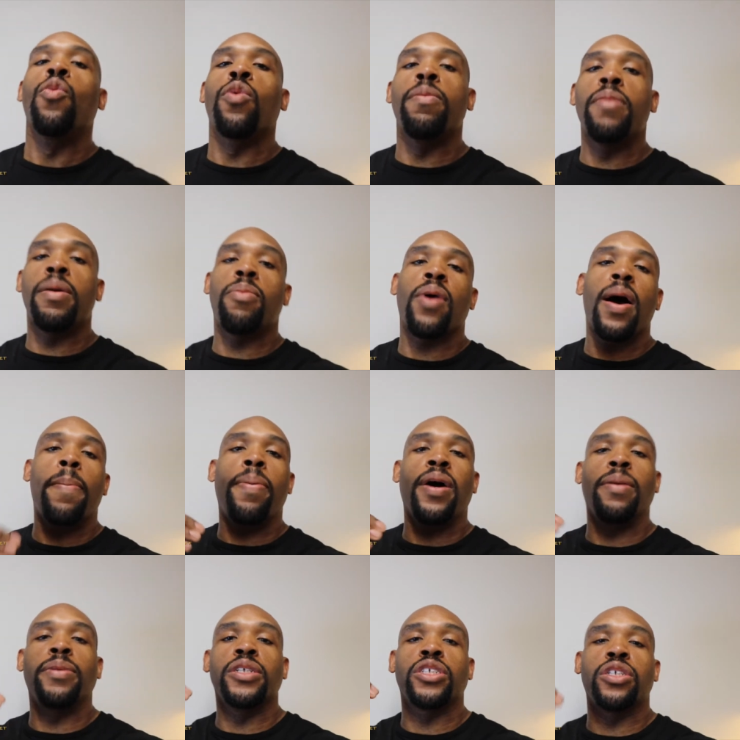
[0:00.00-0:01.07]
Remember, I
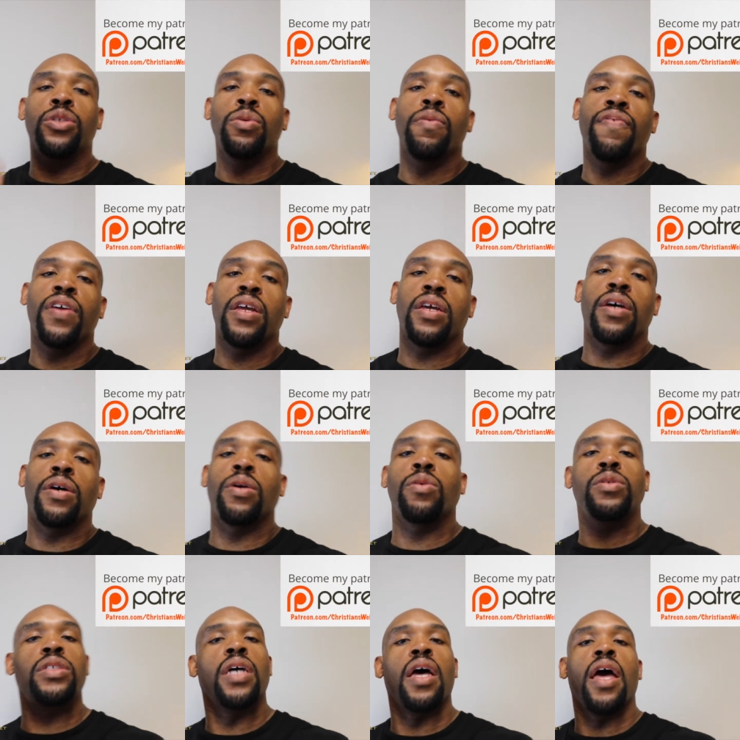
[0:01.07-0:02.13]
publish new
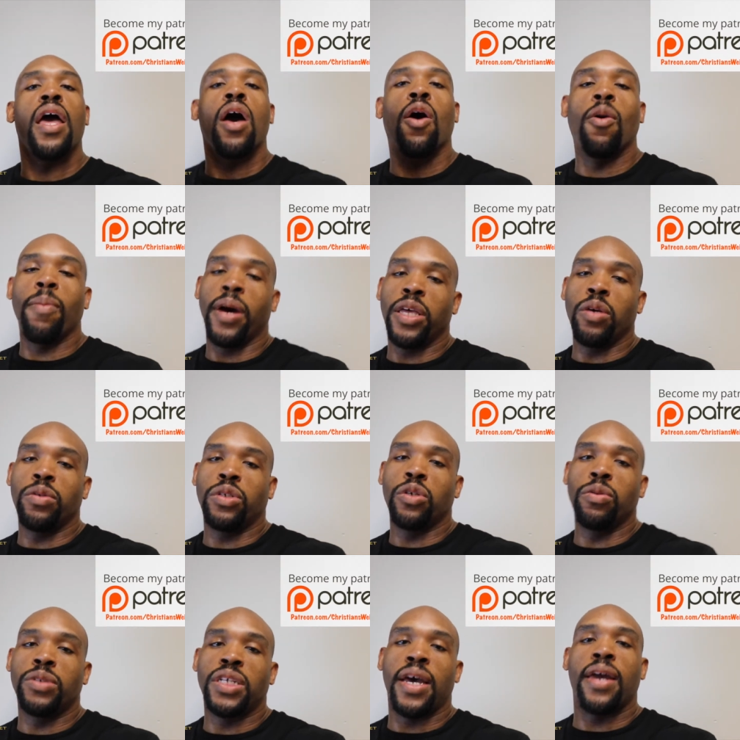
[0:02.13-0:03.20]
videos on my
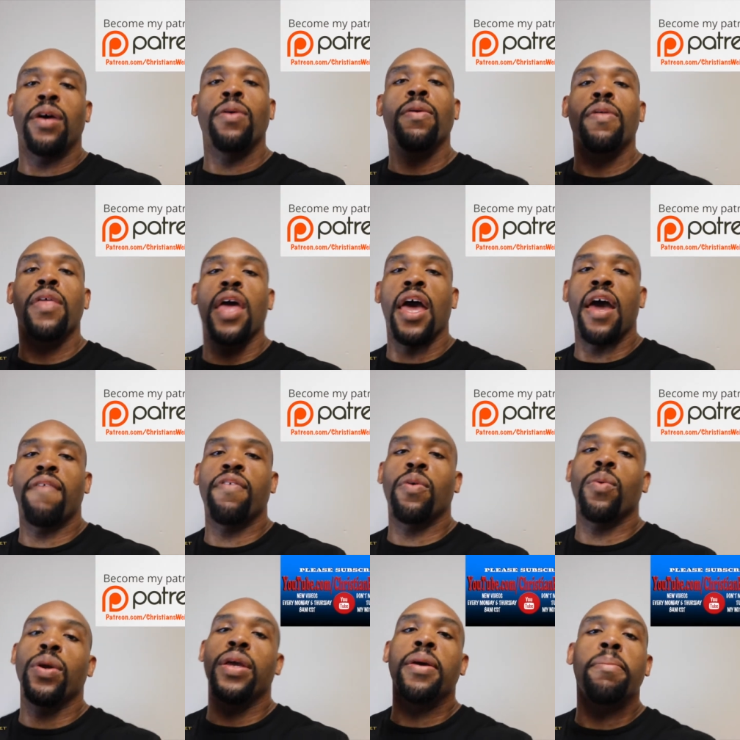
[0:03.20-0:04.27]
YouTube channel
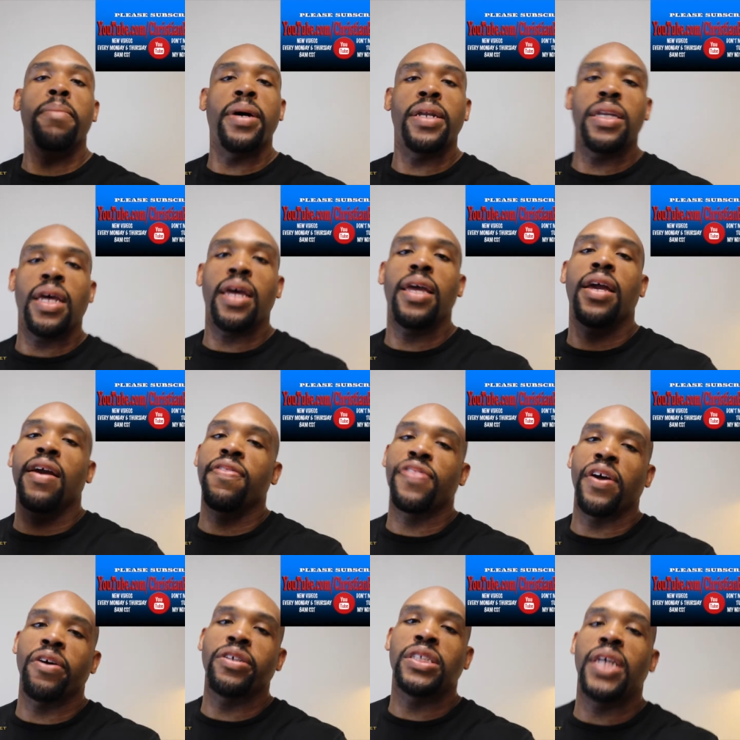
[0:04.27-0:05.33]
every Monday and
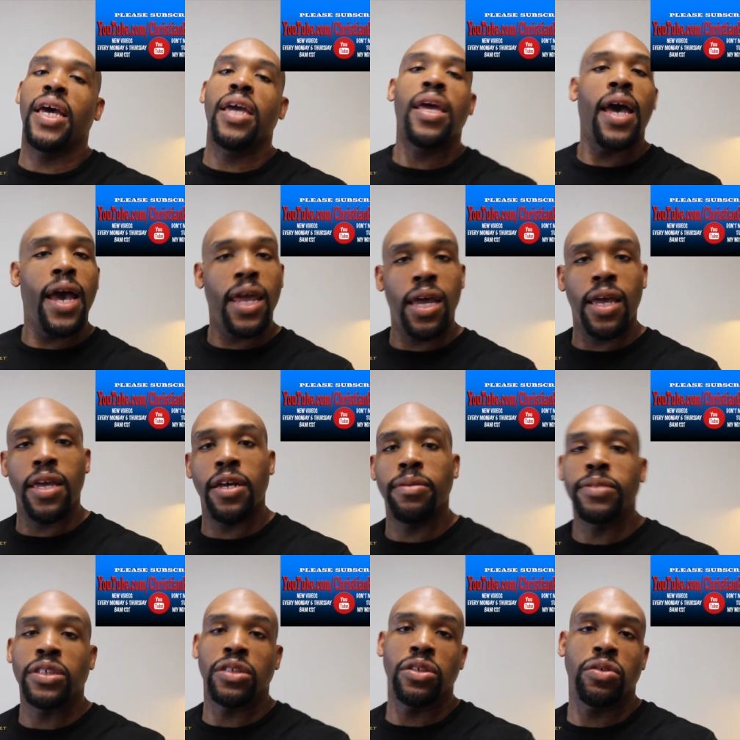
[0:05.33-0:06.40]
Thursday, eight A
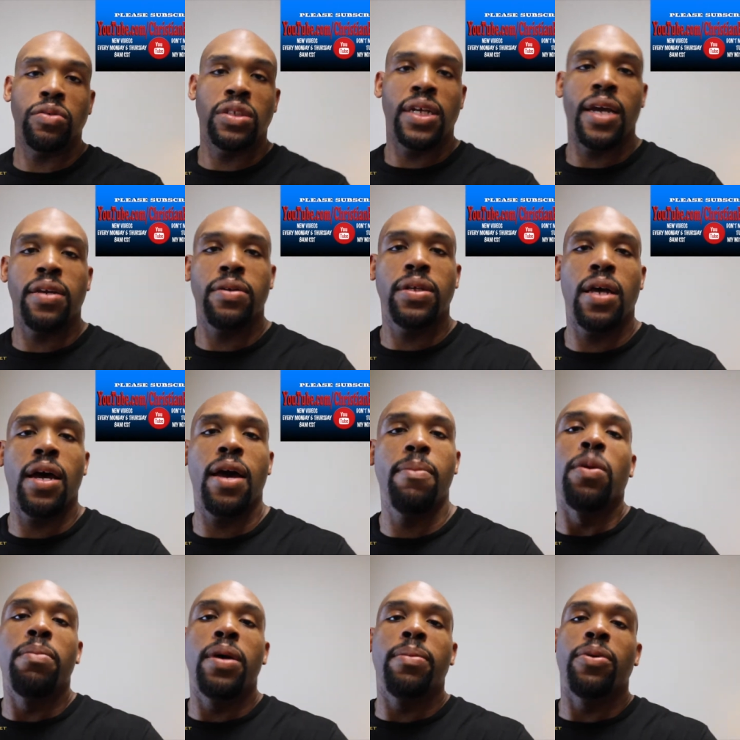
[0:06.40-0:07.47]
M Central Standard Time.
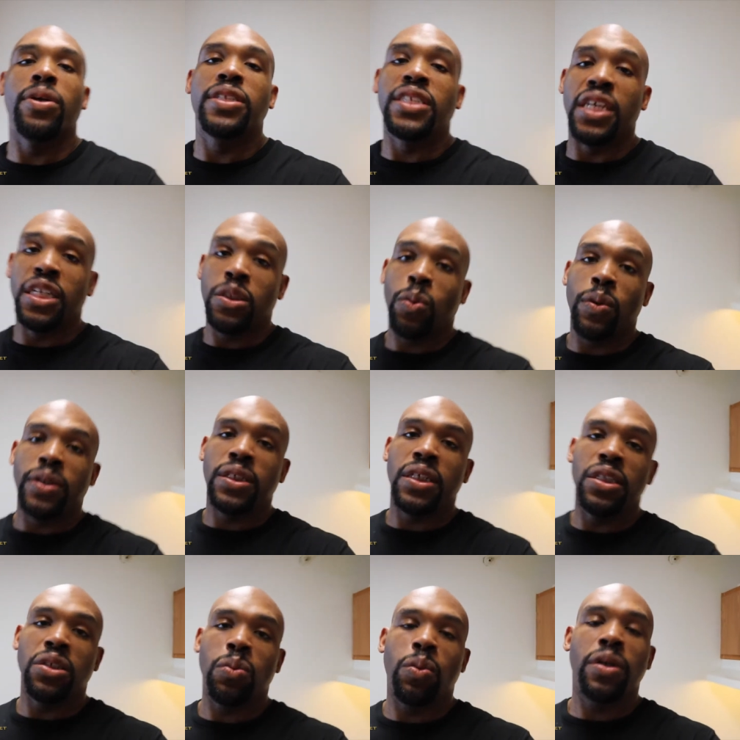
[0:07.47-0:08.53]
Remember, it's each one
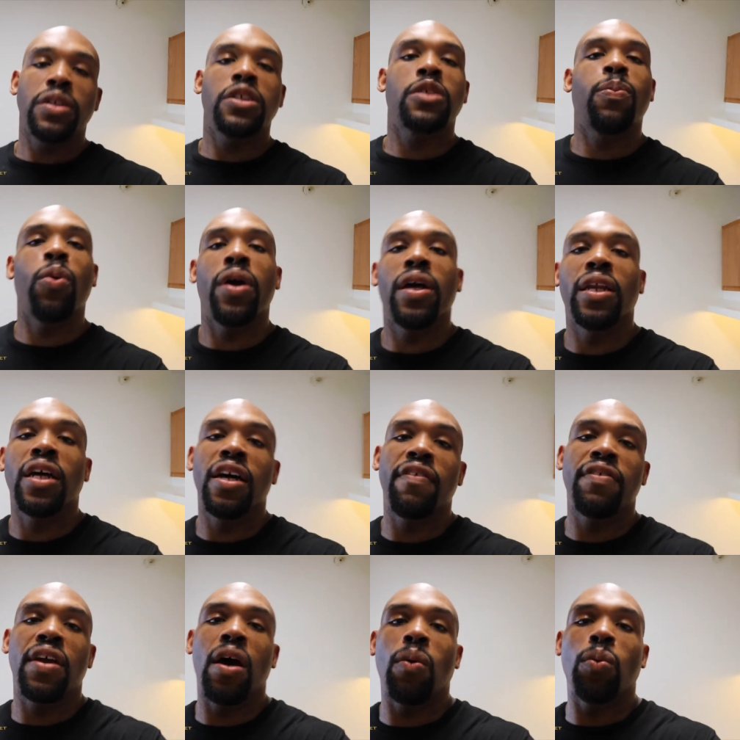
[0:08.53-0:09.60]
teach one, spread
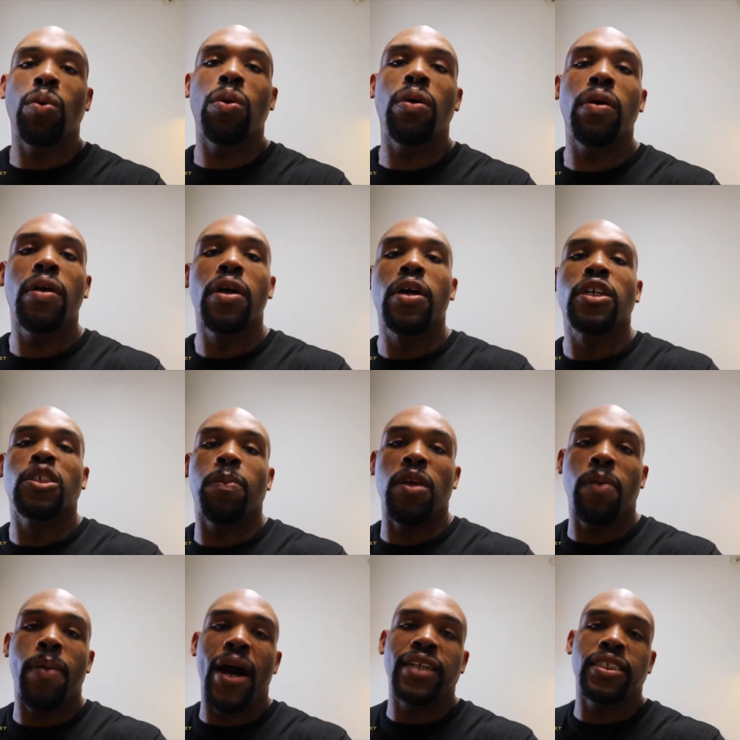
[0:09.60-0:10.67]
love, not war.
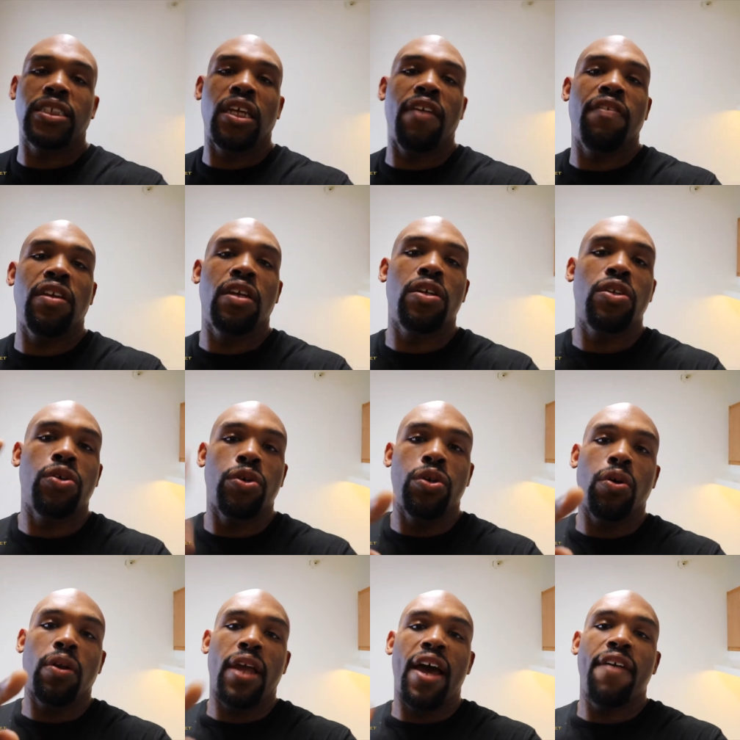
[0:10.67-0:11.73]
Speak positivity into
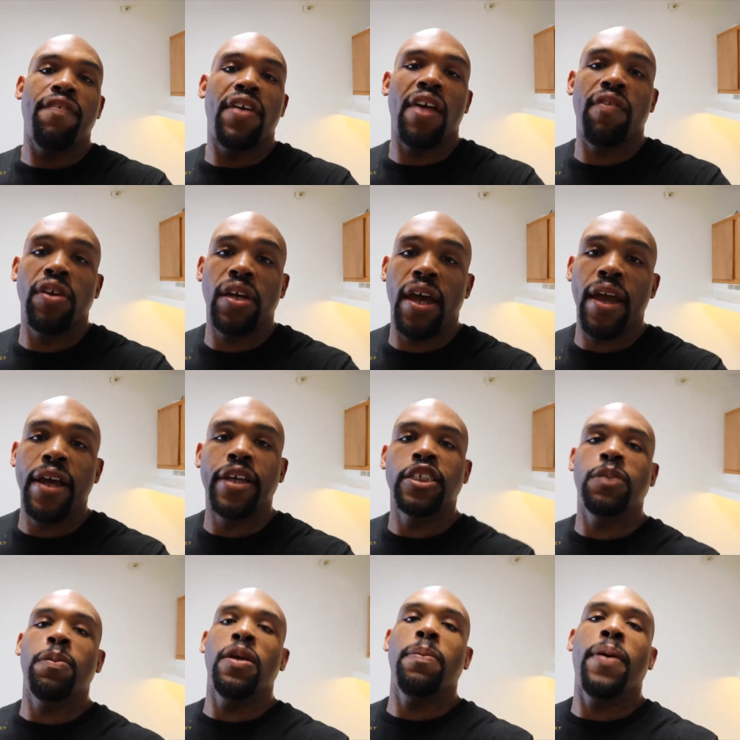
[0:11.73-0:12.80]
your life every day
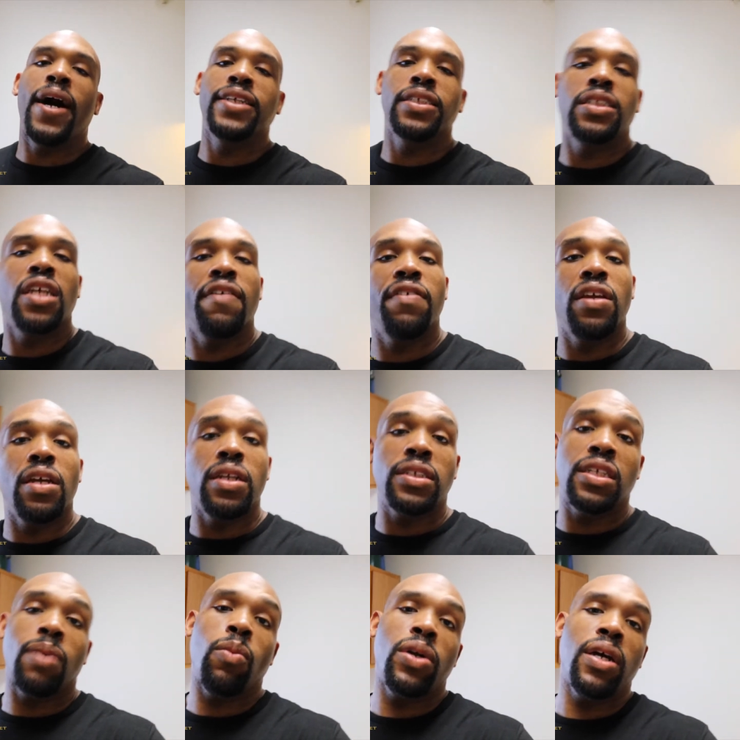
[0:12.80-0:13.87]
and speak positivity into
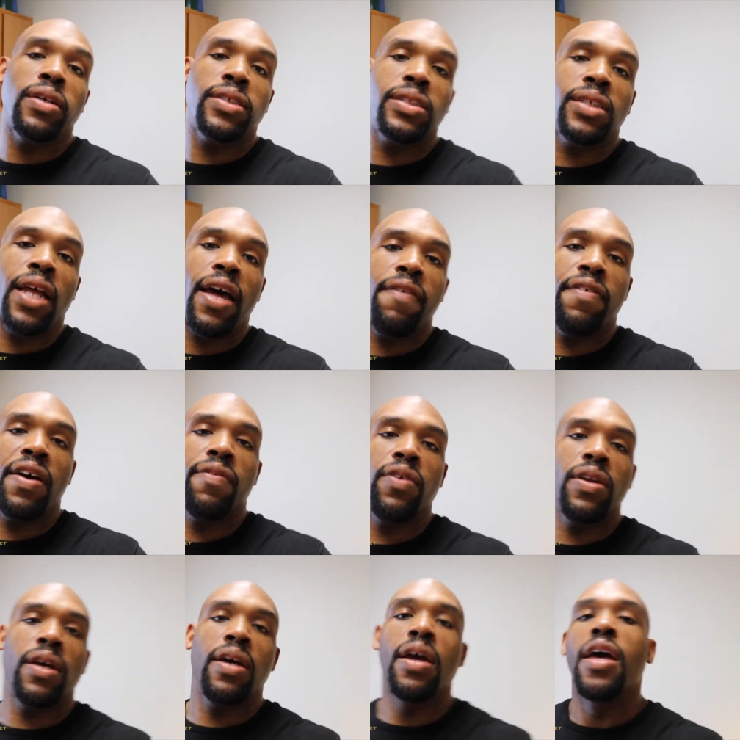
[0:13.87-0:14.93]
someone else's life
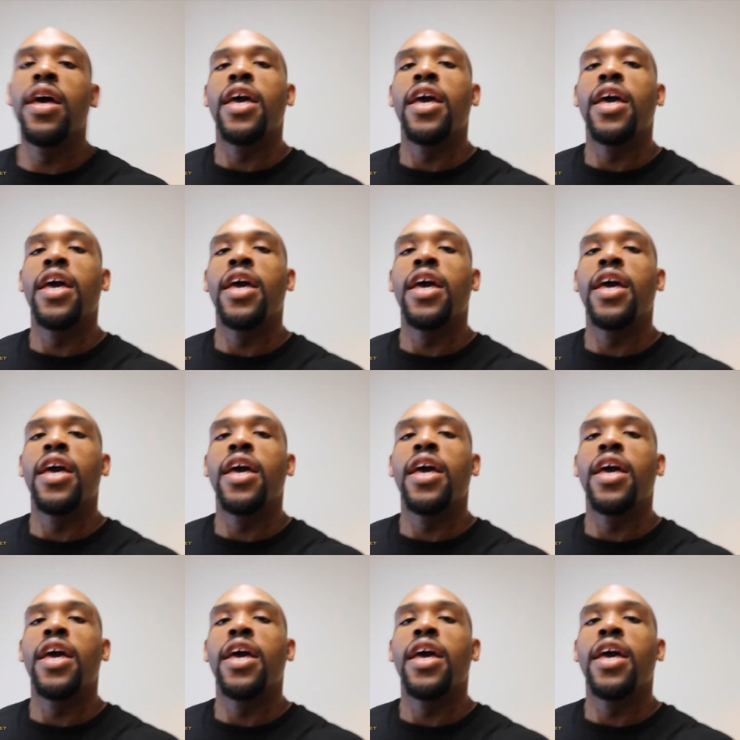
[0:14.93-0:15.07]
every day.